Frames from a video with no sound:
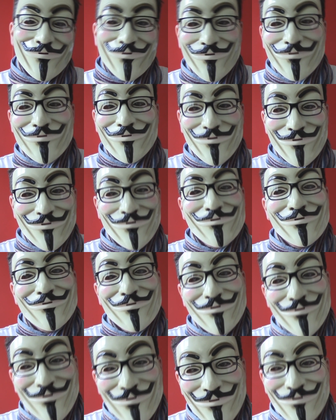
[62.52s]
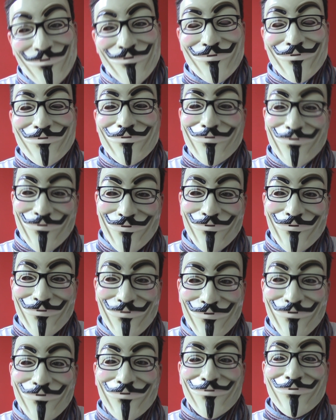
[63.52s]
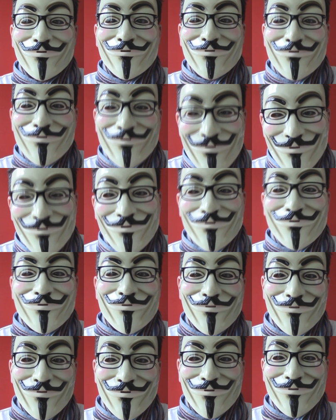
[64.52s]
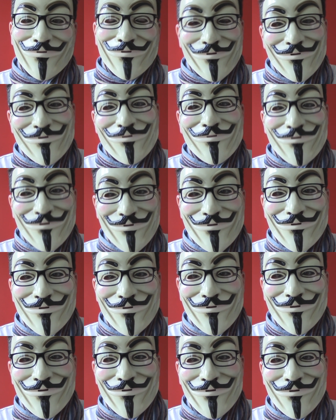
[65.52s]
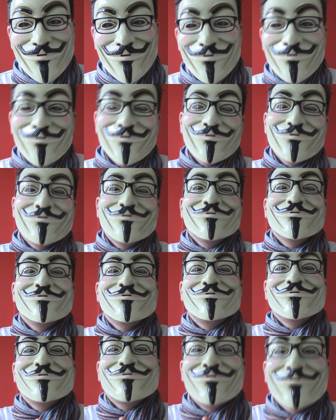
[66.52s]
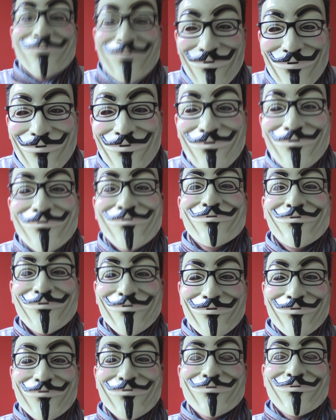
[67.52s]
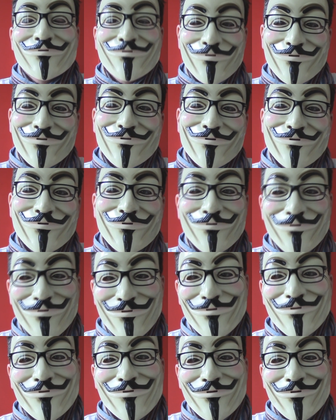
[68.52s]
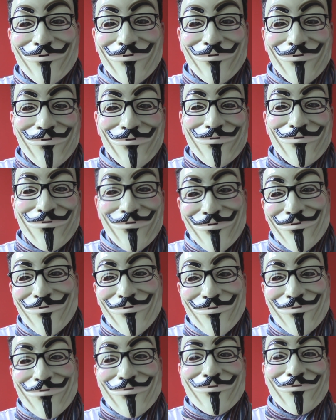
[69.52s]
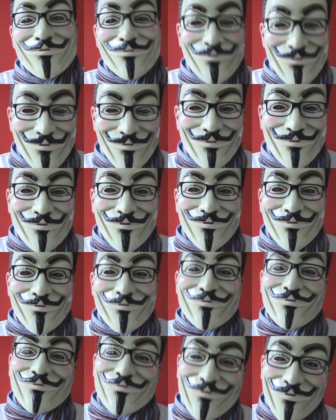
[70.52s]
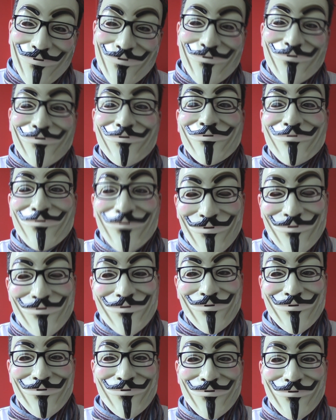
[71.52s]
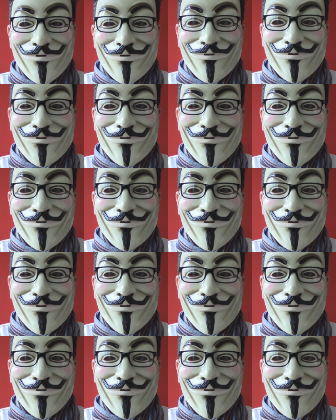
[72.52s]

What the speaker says: I don't think it was a nuclear bomb, purely for that reason. It would provide the perfect propaganda scenario for the West and NATO to attack Russia.